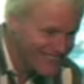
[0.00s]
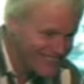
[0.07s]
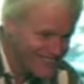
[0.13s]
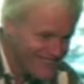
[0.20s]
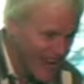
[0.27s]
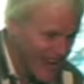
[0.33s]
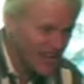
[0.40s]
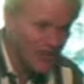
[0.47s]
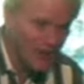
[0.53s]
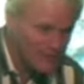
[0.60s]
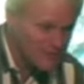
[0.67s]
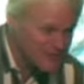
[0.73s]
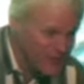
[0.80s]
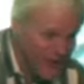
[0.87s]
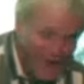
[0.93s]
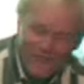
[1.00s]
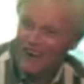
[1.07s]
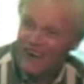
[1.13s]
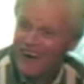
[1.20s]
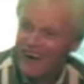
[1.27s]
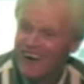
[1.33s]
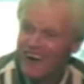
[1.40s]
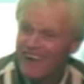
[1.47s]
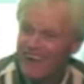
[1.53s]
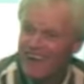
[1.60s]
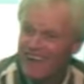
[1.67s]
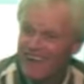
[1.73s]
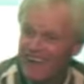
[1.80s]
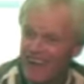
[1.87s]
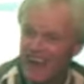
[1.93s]
I can observe her,
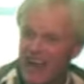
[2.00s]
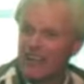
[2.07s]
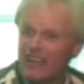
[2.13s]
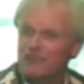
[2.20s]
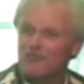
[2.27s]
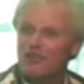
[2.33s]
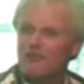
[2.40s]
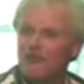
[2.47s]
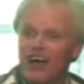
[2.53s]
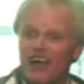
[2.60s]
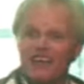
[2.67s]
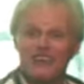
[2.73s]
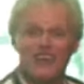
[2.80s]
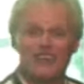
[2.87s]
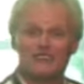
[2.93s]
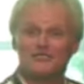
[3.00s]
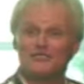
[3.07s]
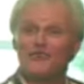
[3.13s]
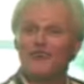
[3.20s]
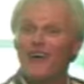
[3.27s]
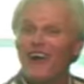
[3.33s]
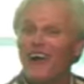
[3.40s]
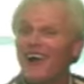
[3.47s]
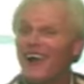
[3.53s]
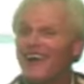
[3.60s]
and I can be right next door.